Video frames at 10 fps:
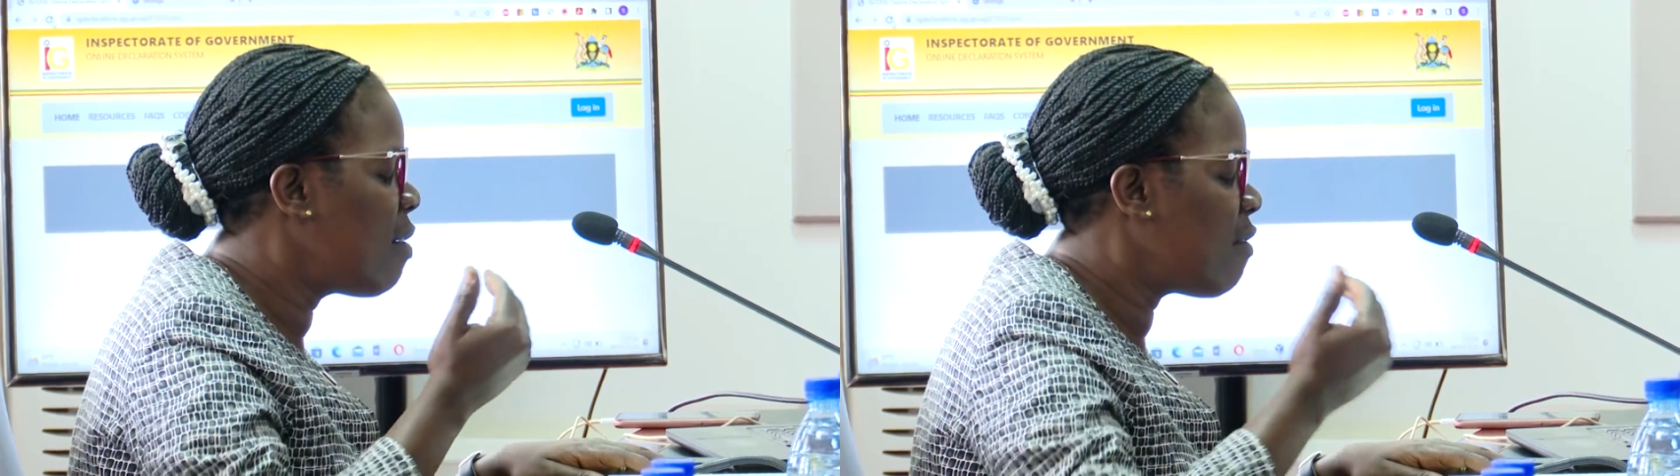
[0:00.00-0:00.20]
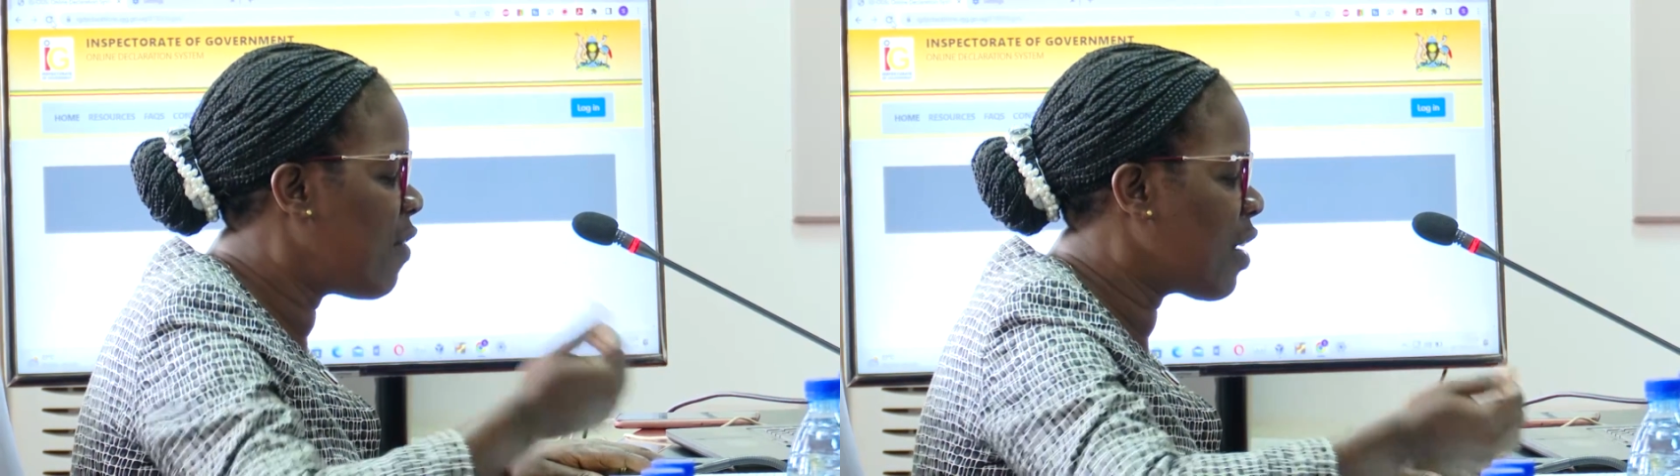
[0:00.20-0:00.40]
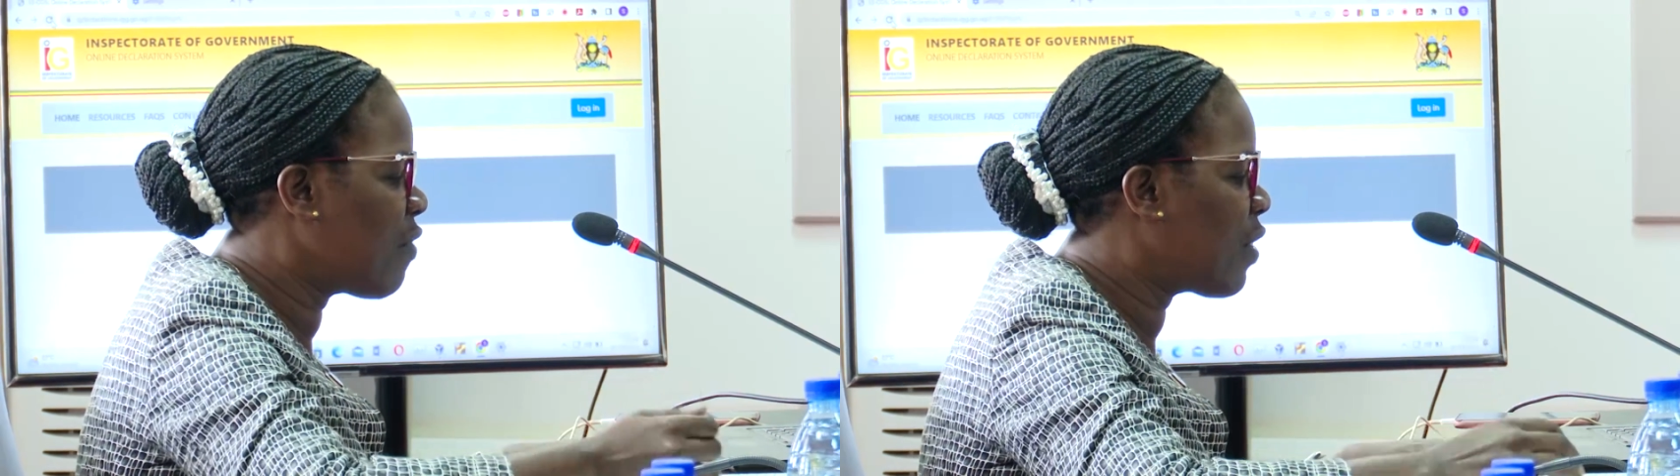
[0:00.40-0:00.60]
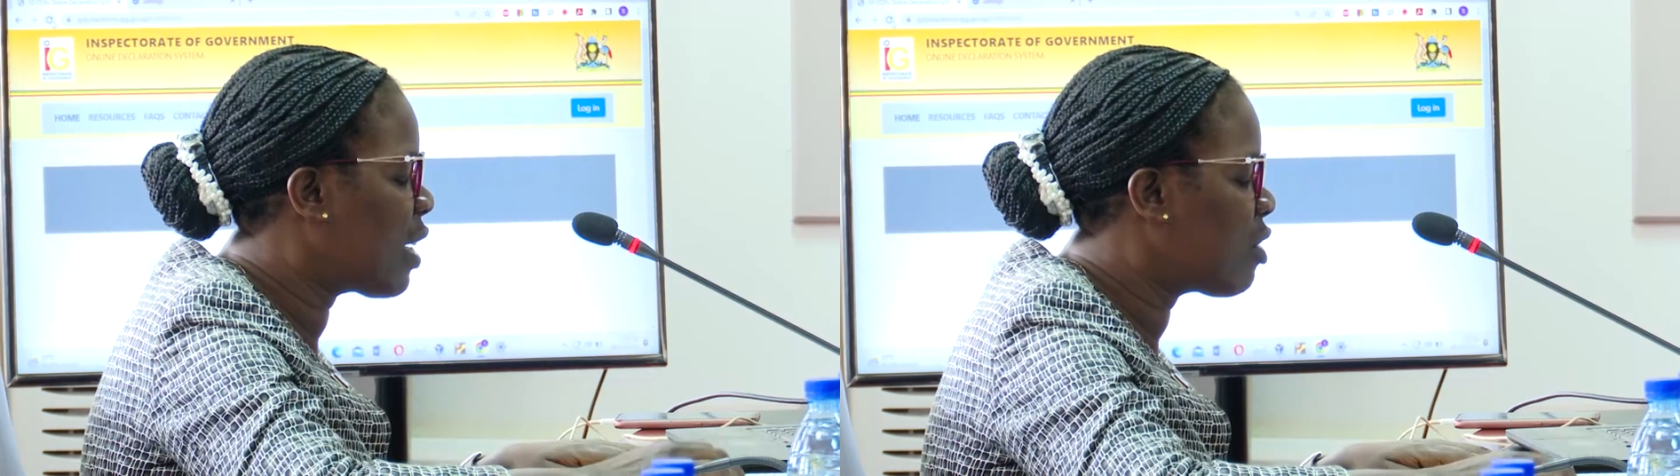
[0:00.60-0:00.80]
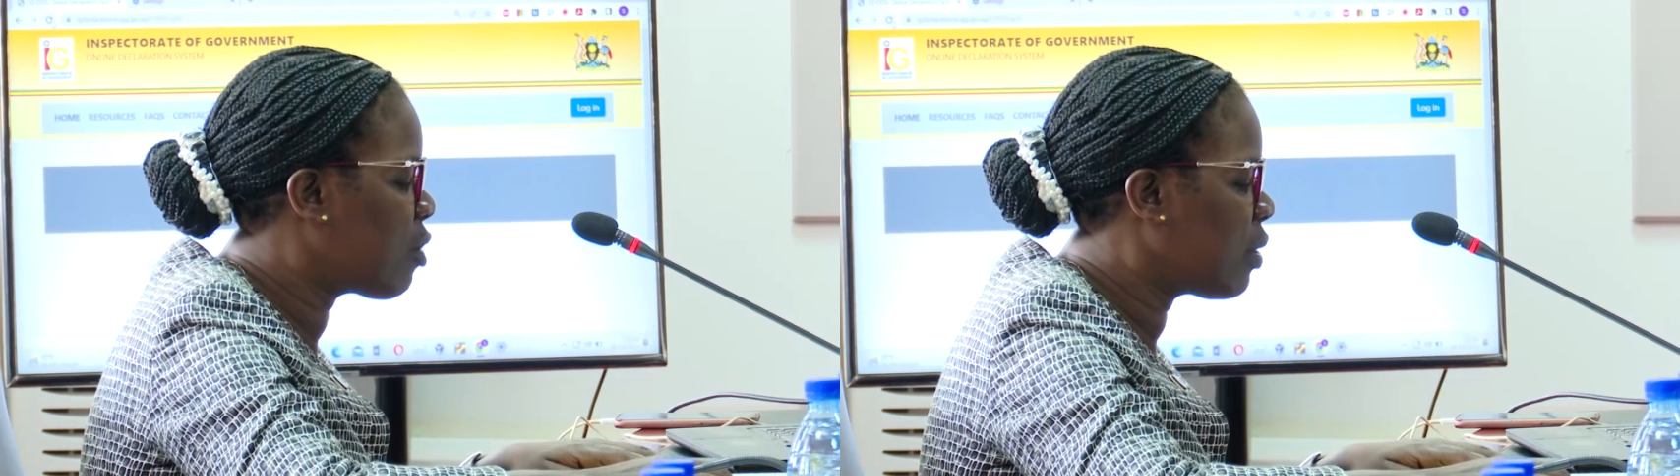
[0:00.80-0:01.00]

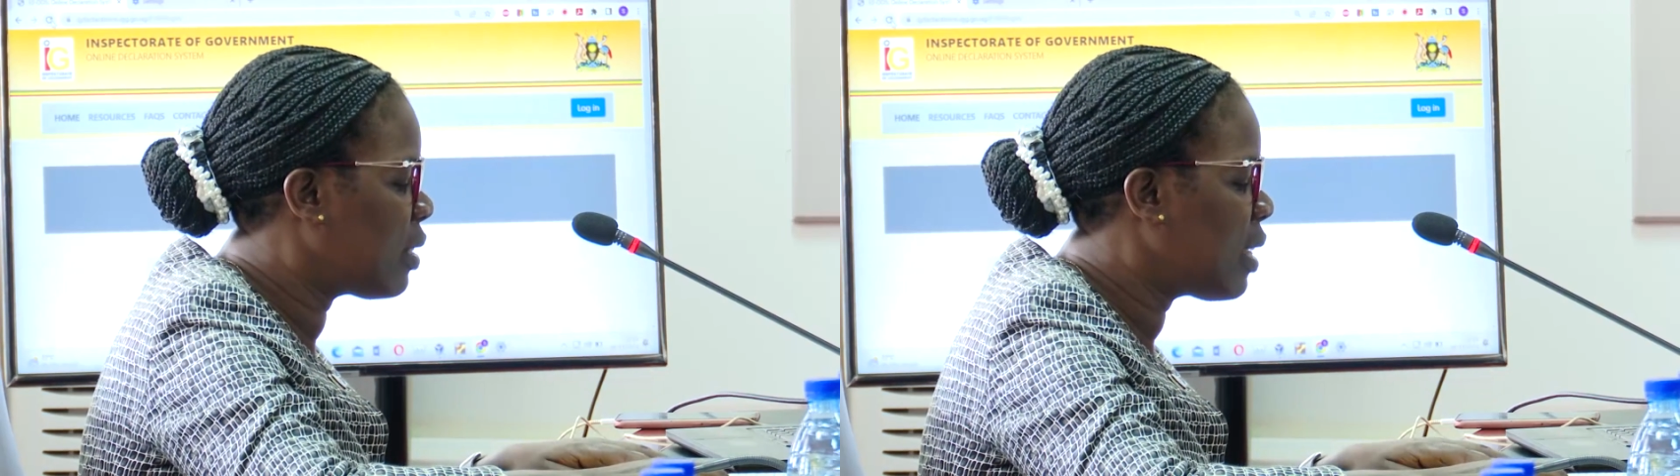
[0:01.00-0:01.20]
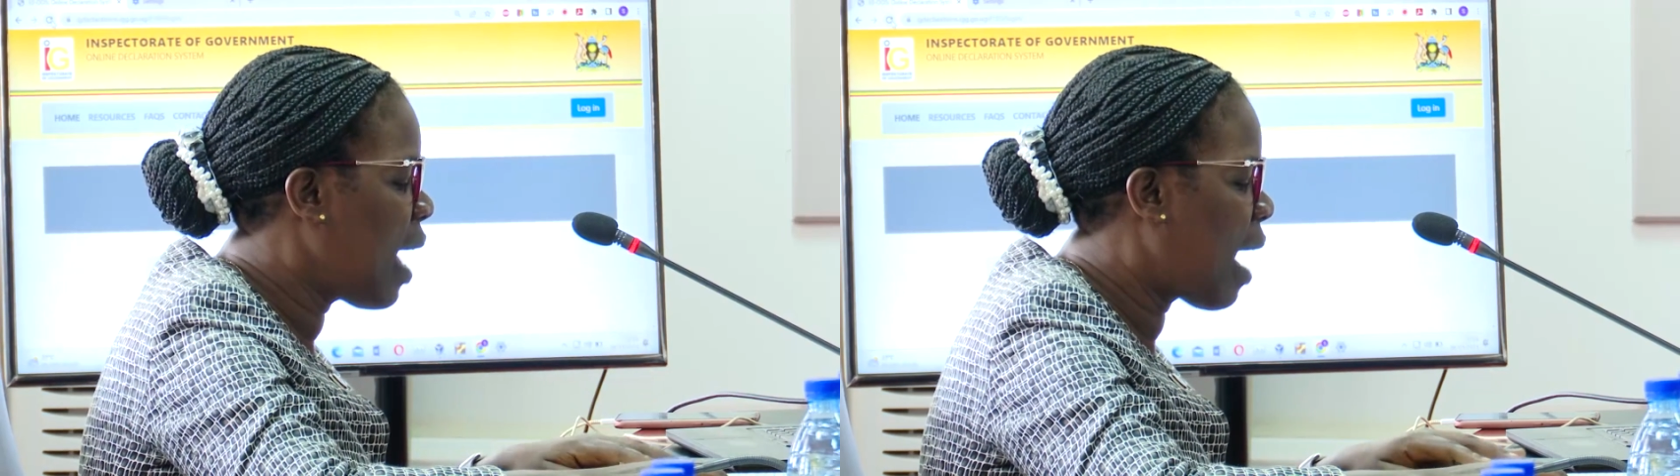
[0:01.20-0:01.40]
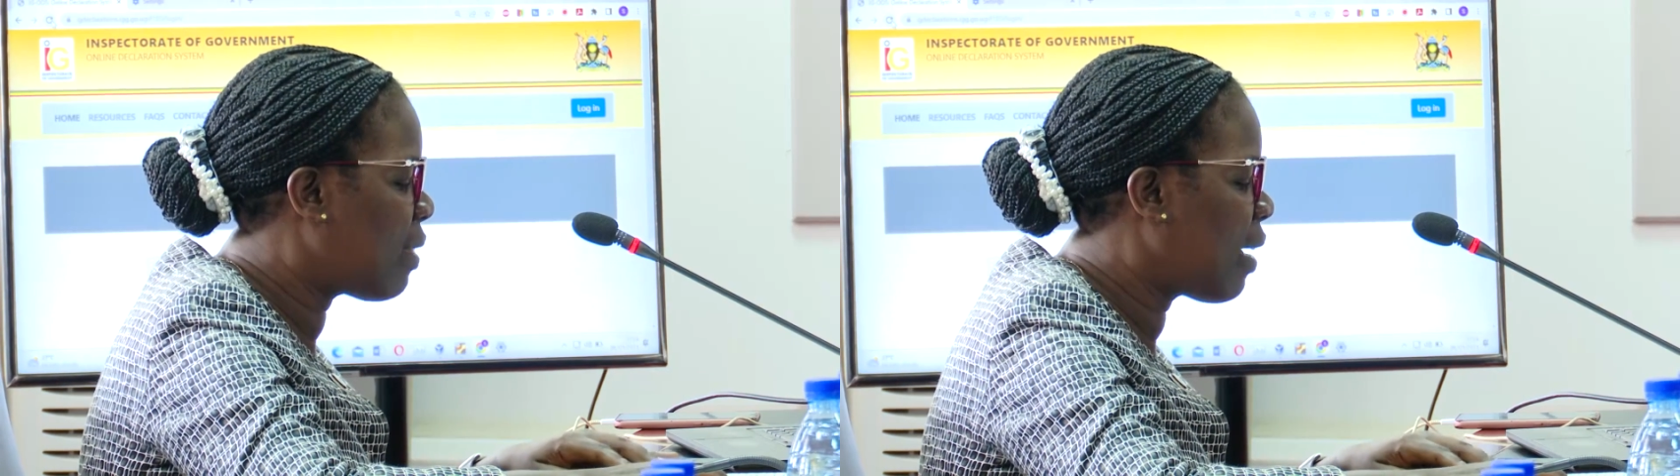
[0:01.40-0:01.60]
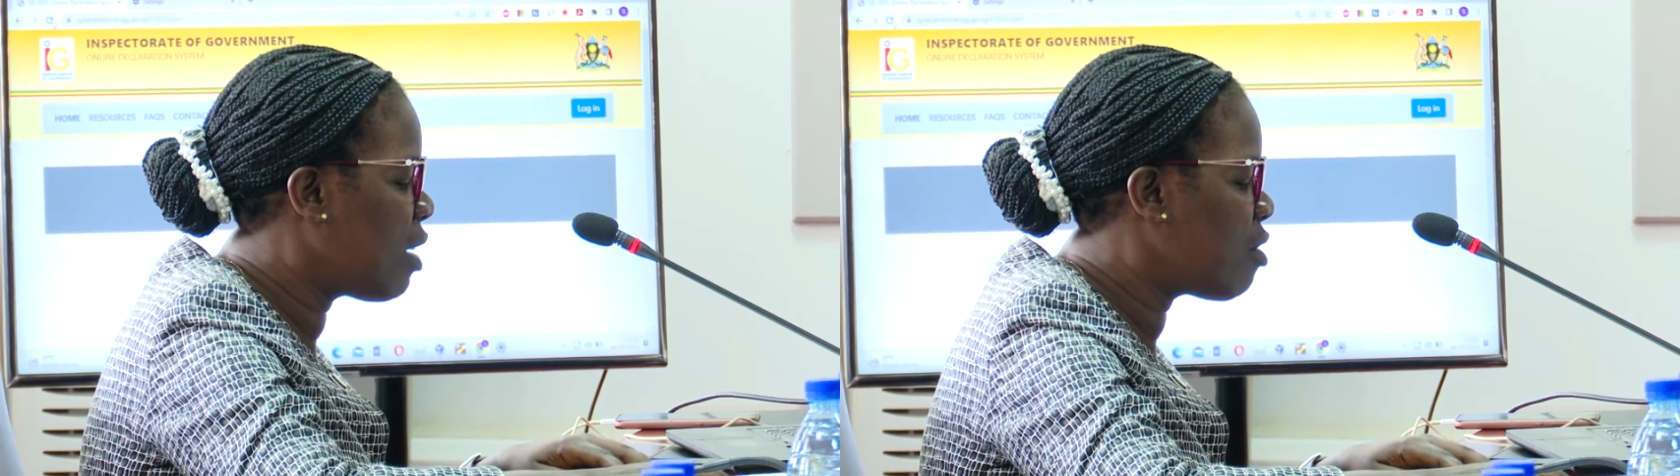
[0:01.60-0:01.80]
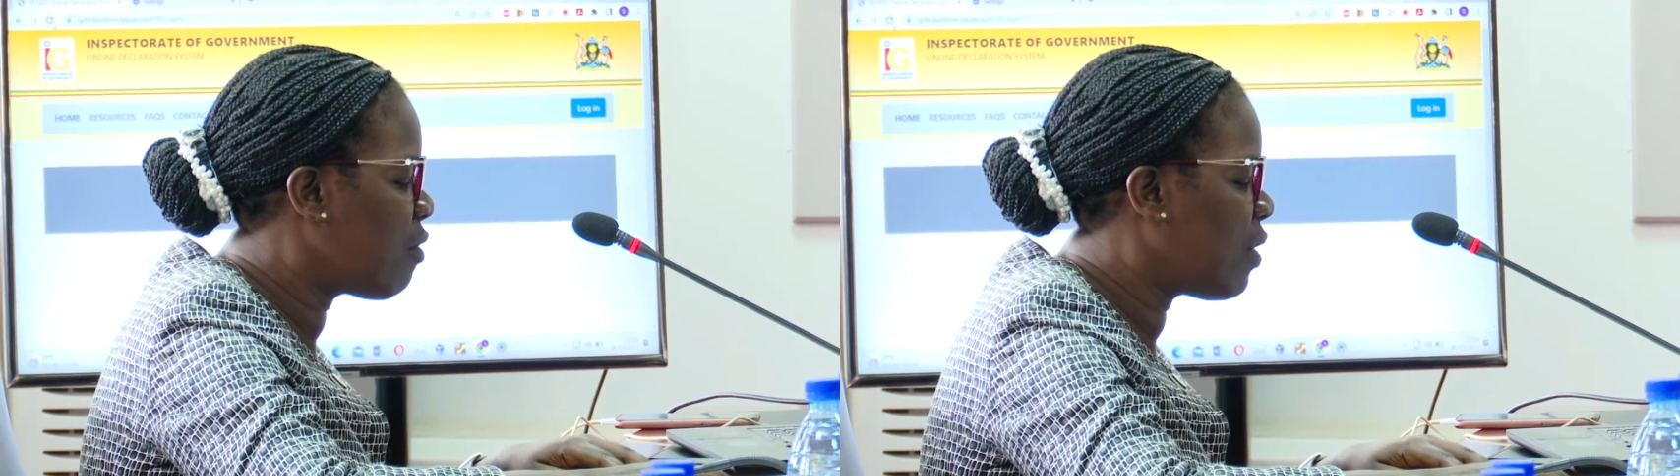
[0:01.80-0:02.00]
verifications at the
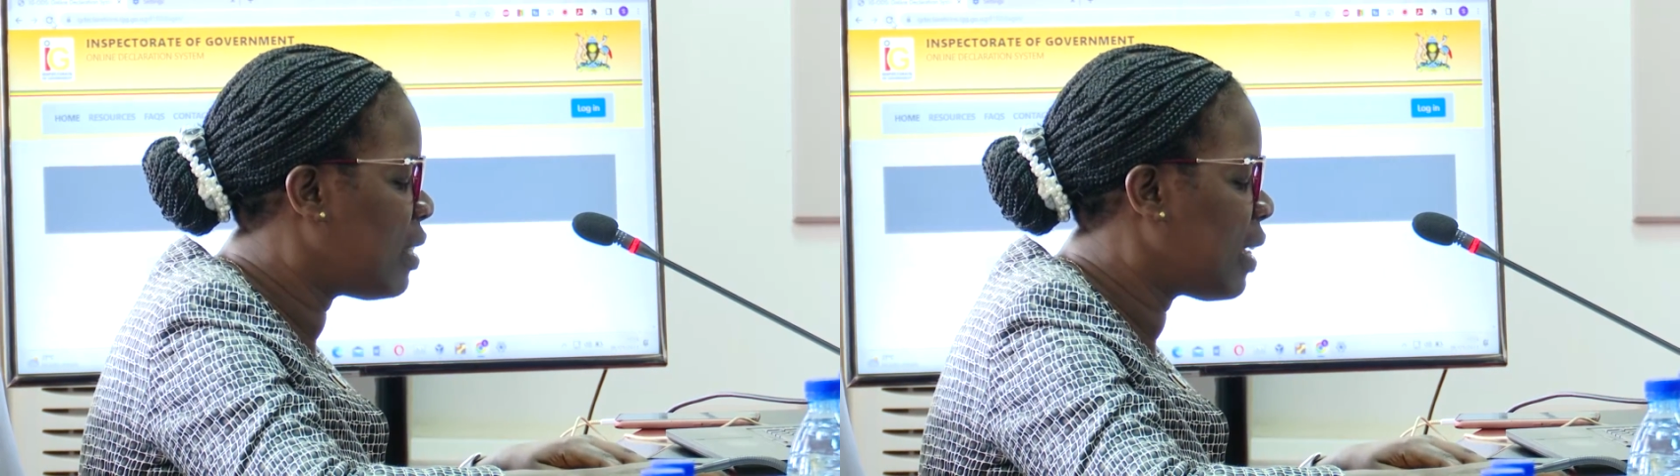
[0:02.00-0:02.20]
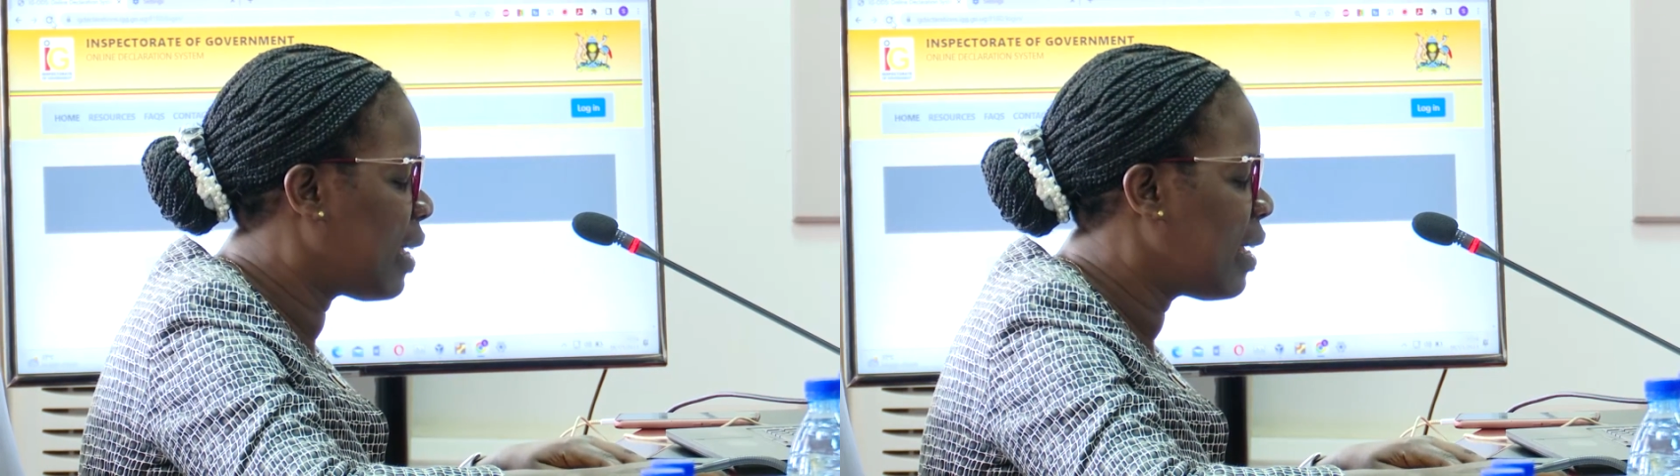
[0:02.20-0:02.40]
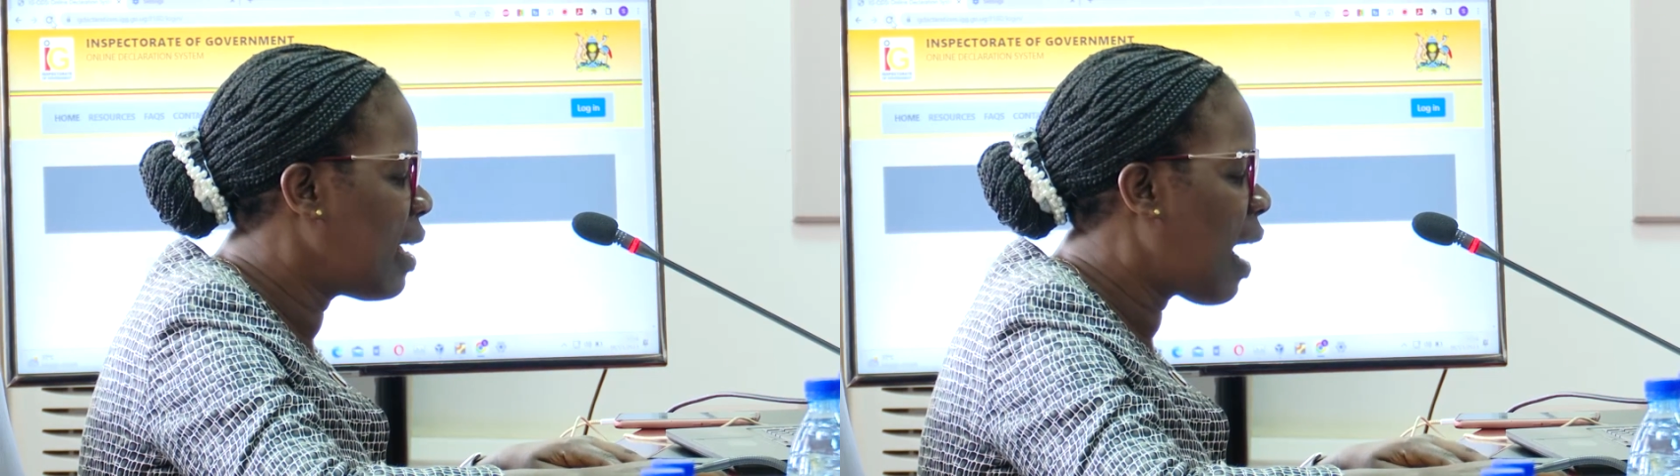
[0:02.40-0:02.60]
end of the day.